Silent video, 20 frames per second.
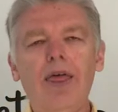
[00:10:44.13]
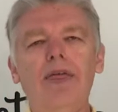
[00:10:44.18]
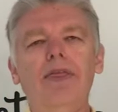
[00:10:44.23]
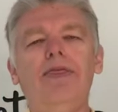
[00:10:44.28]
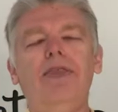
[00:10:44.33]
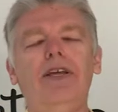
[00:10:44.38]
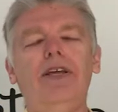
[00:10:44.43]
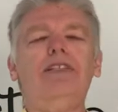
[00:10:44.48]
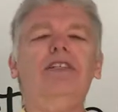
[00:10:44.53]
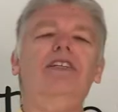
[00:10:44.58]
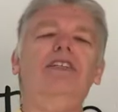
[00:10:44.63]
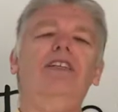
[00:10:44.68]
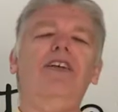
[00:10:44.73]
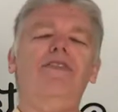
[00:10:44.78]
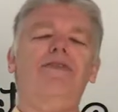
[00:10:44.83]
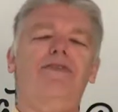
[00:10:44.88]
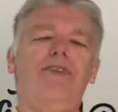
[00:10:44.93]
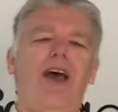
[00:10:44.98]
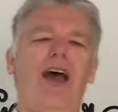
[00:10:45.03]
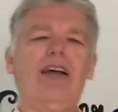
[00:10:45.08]
This is
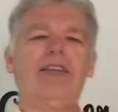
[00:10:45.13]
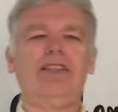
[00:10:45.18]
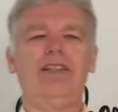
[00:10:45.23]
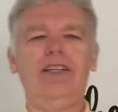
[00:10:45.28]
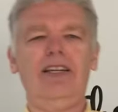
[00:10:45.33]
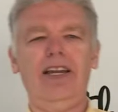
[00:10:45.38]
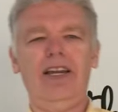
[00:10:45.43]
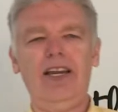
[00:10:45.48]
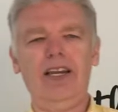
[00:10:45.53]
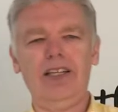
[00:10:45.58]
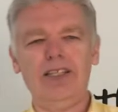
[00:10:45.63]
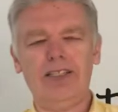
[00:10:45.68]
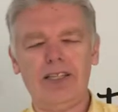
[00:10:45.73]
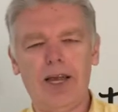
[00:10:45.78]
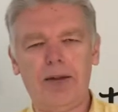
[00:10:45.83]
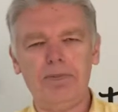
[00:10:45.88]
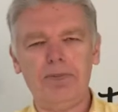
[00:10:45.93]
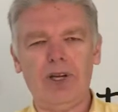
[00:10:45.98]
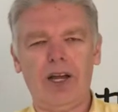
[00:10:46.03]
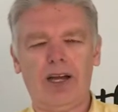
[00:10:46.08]
a fascinating
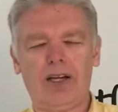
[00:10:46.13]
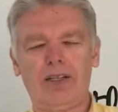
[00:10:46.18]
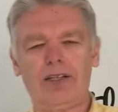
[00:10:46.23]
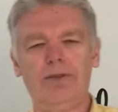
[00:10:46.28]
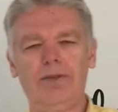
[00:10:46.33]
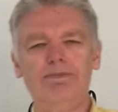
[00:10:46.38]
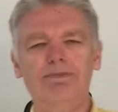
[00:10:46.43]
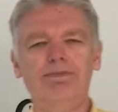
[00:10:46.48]
subject.